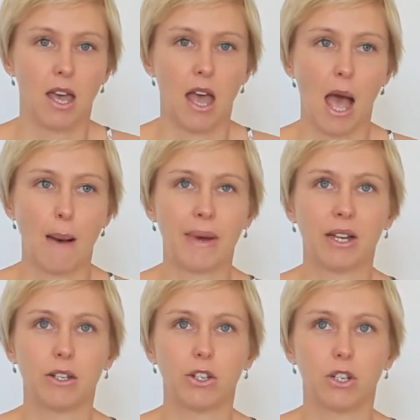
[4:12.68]
how
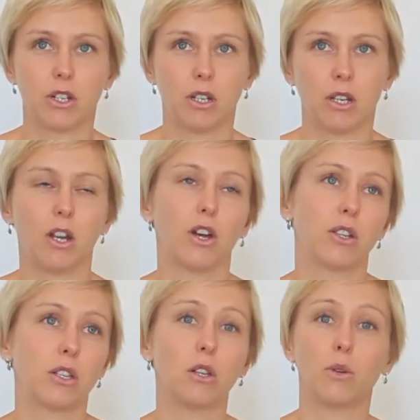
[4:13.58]
much it
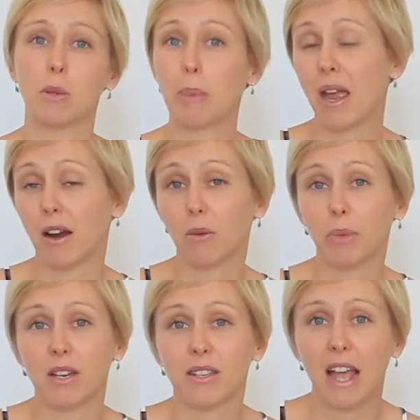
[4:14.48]
hurts to lose a parent
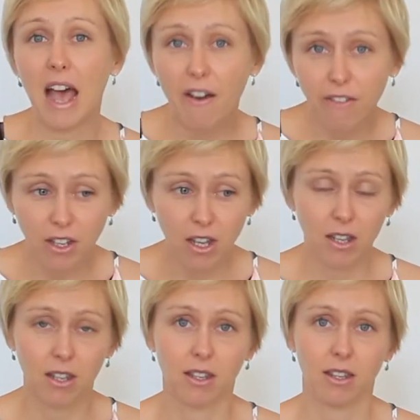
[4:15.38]
because I haven't
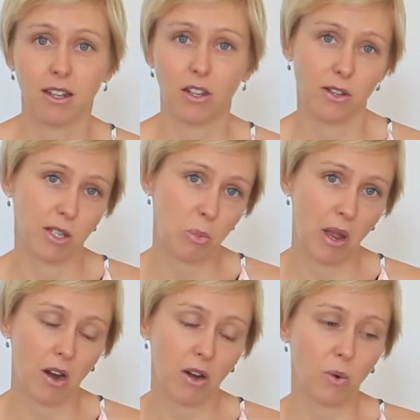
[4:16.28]
lost a
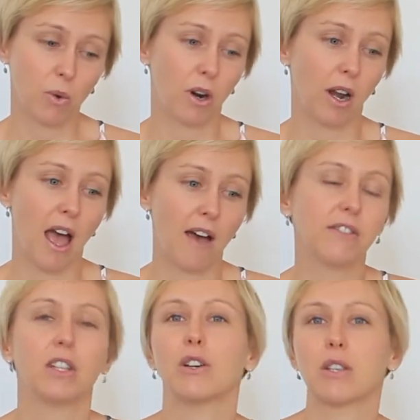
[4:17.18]
parent or I
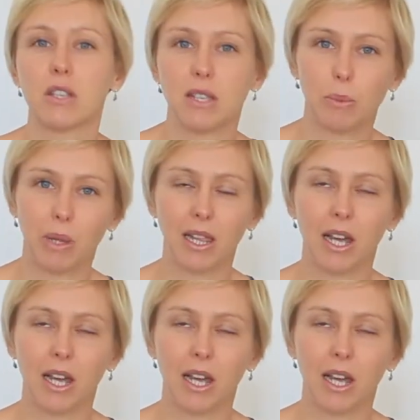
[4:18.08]
haven't lost a sibling.